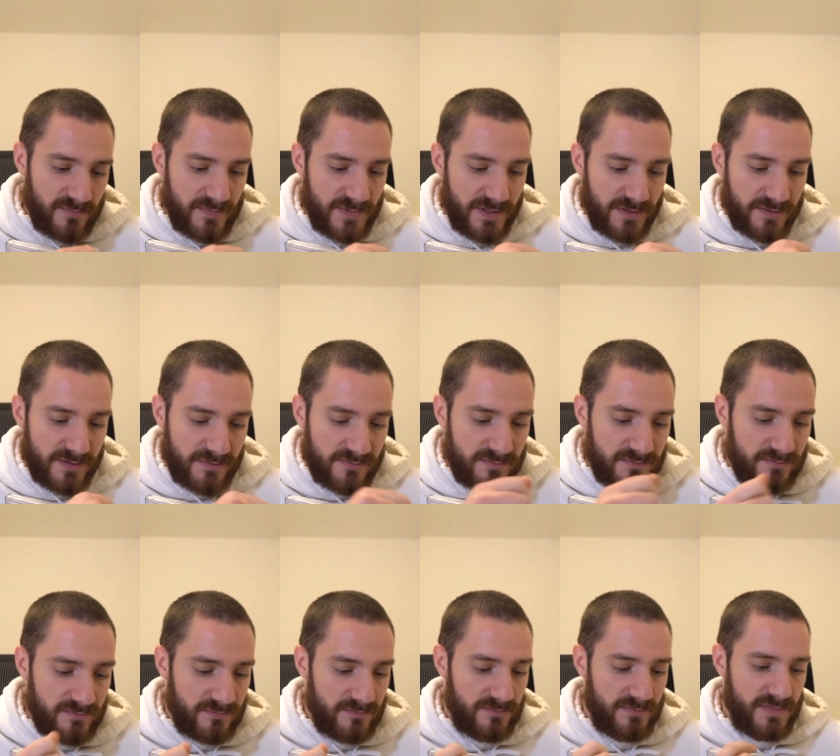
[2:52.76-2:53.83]

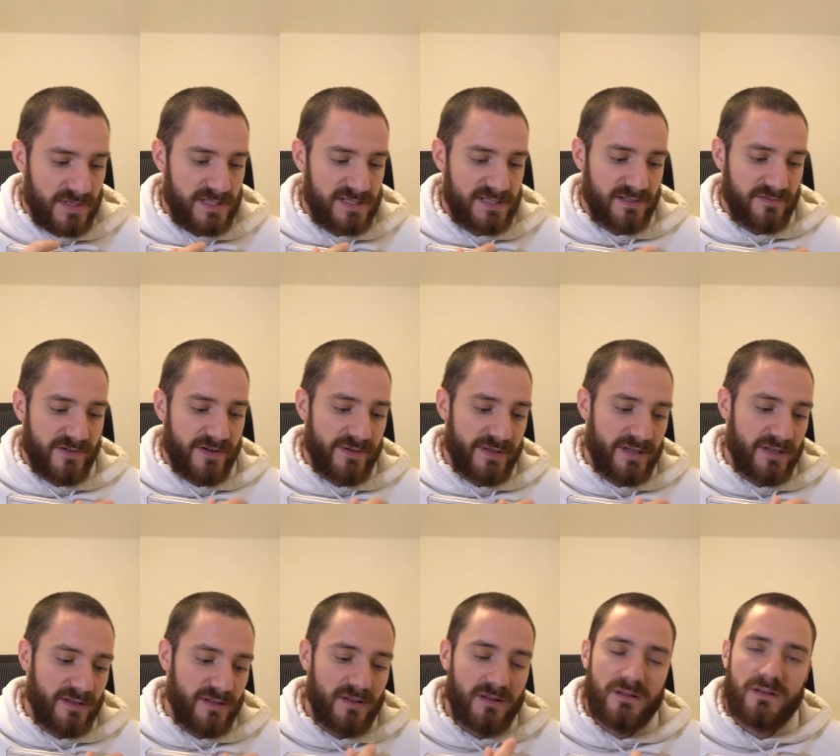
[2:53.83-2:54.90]
it's not
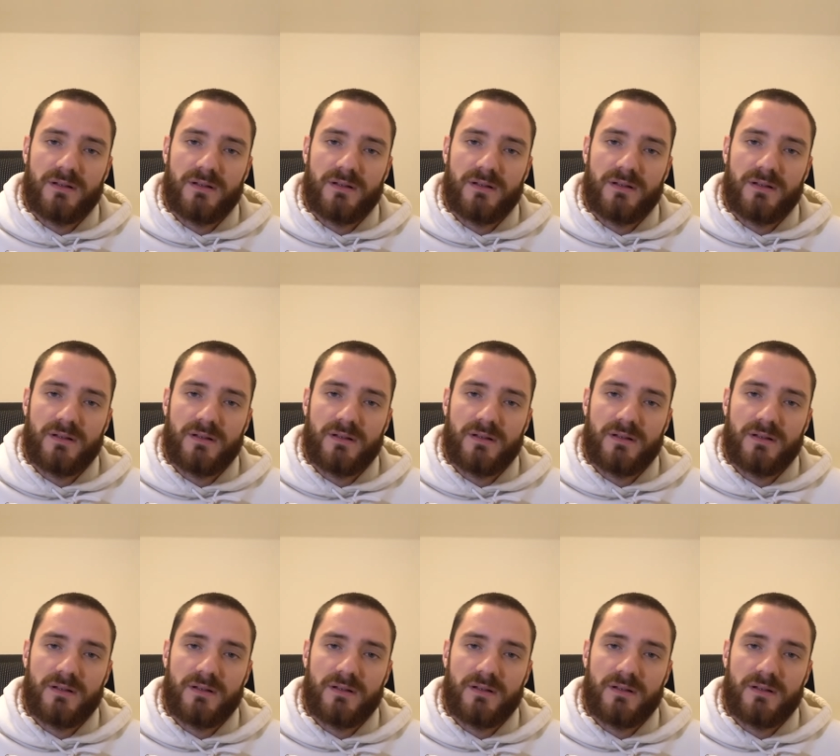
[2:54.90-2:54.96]
very